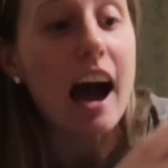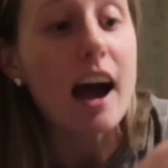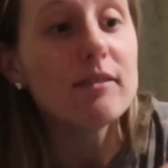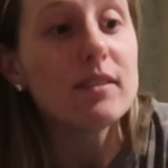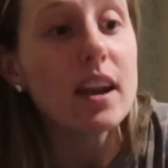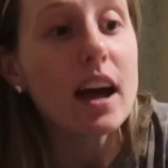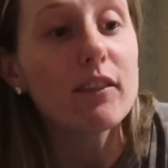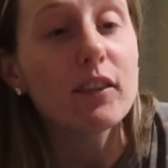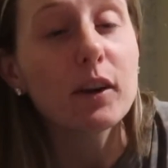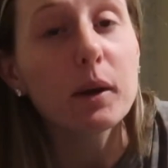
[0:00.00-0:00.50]

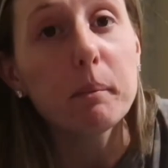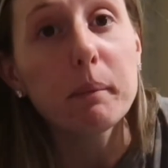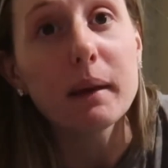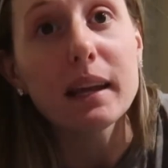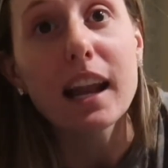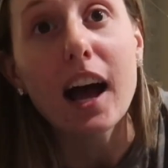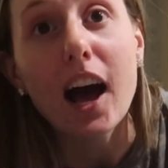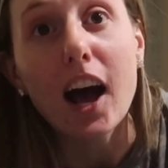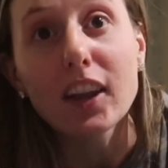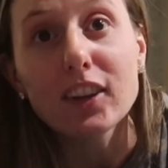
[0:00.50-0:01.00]
I've never
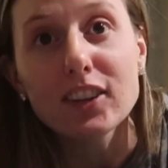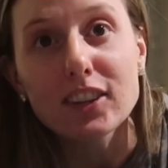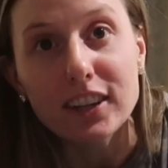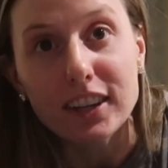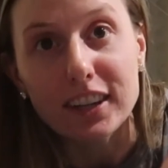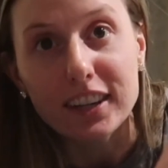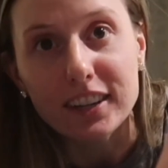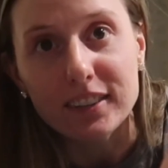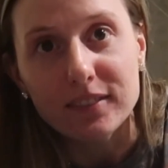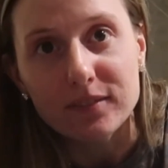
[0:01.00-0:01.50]
been
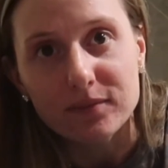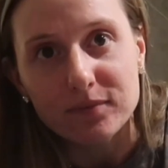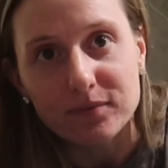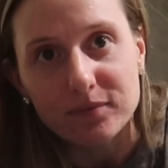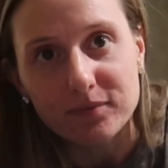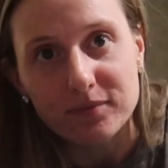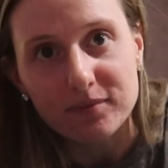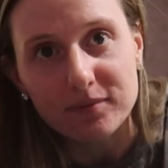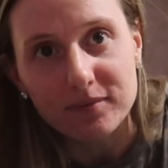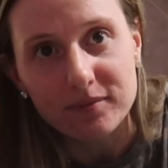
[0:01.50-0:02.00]
under
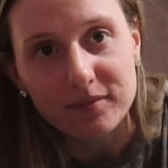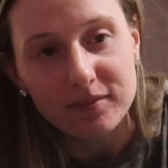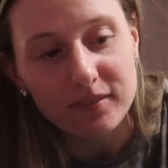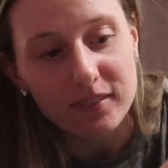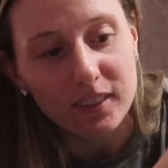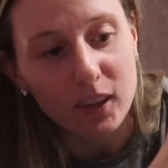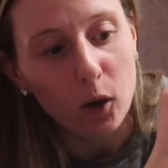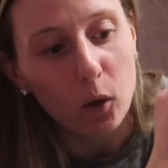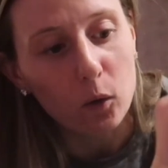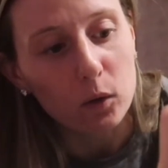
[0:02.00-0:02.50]

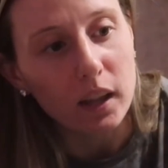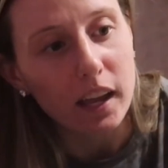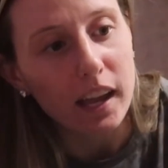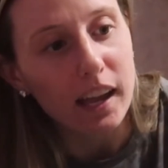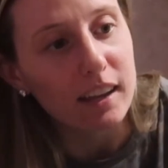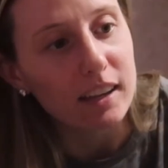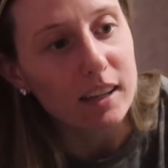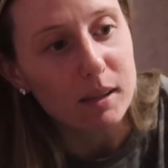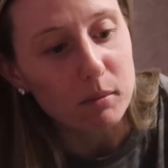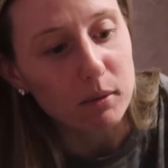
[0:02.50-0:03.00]
old
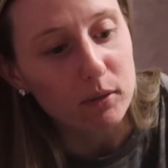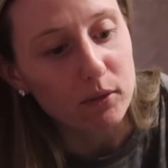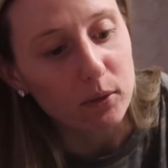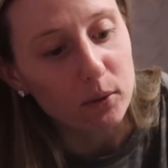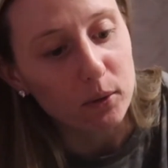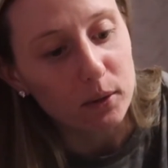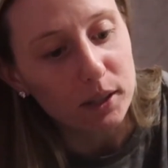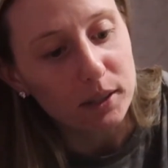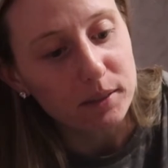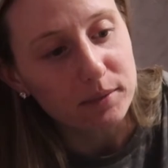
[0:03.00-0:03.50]
Annie
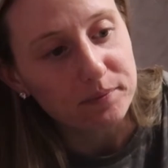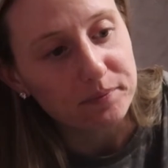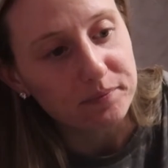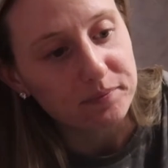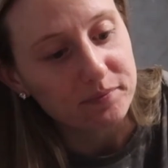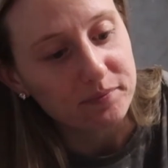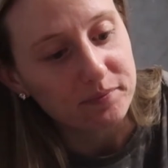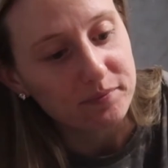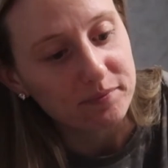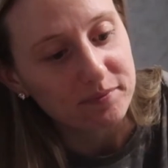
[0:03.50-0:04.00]
before.
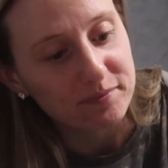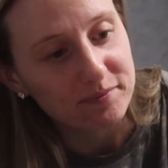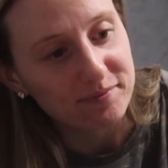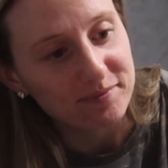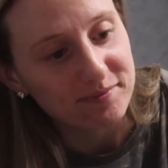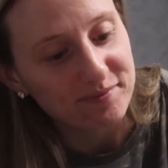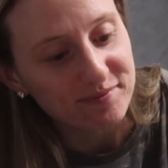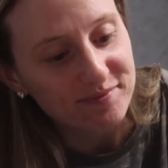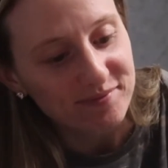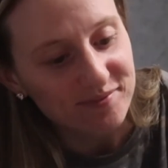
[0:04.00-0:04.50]
Old
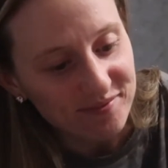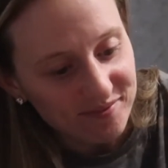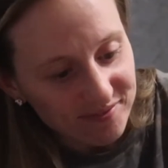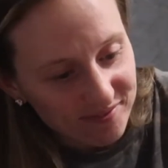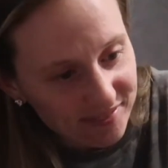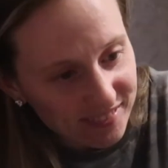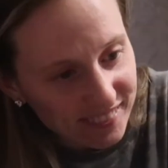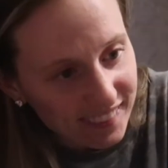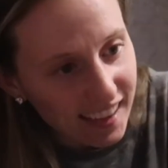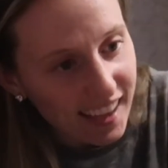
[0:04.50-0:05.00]
Annie. Um,
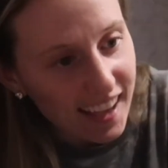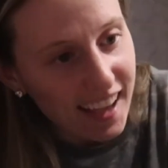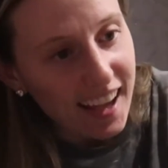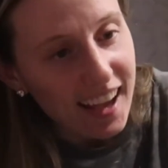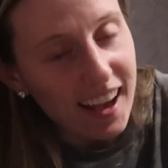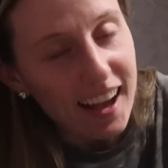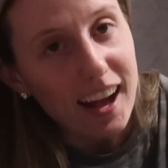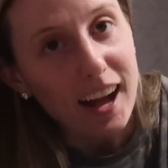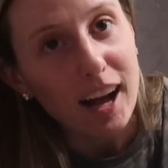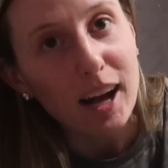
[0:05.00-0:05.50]

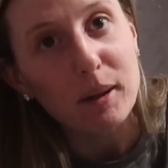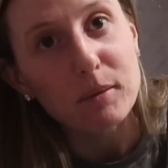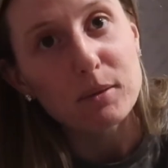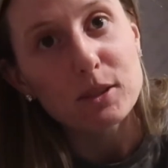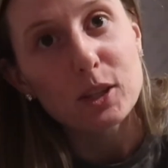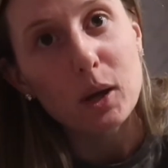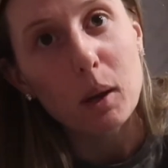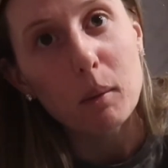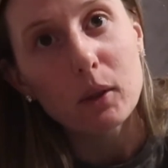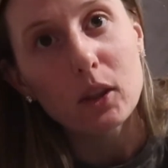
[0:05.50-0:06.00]
so
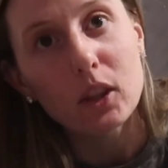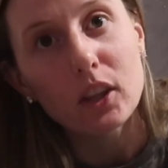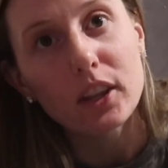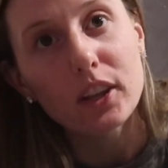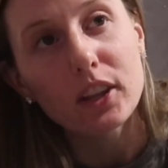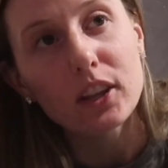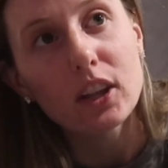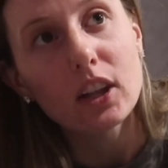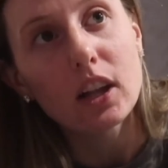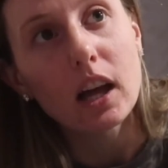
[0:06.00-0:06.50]
I'm a
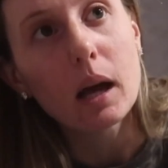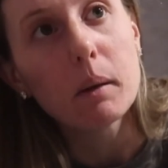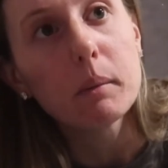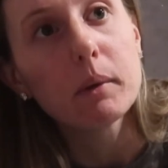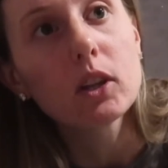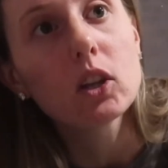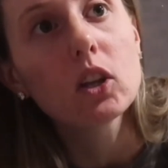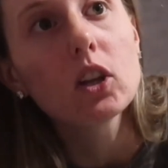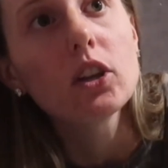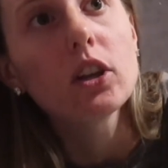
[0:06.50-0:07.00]
little, I'm
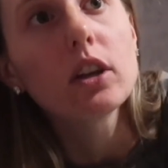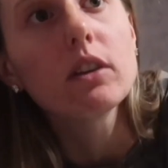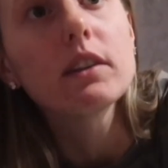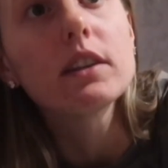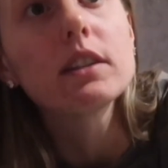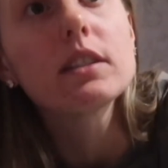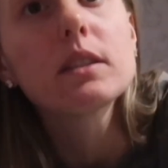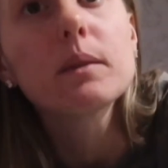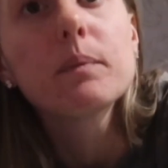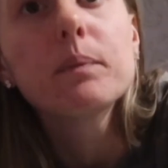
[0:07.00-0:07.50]
a little
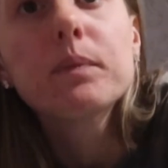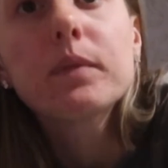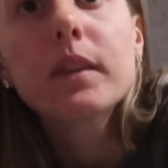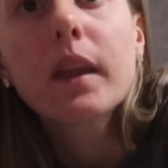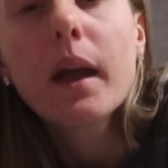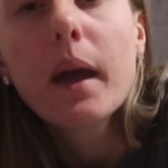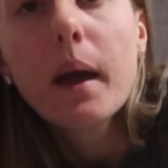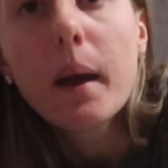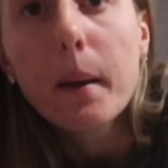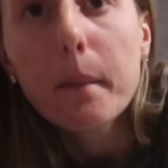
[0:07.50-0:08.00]
nervous,
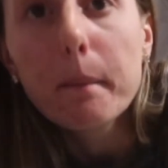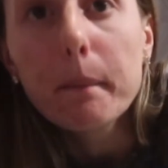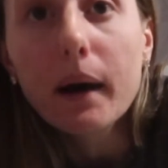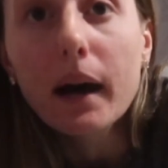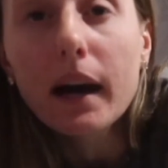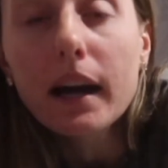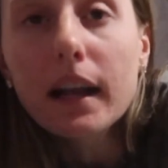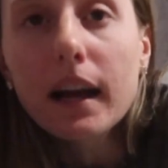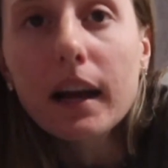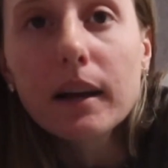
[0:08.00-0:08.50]

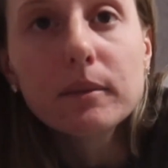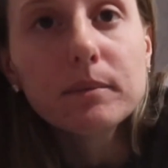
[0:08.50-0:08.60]
but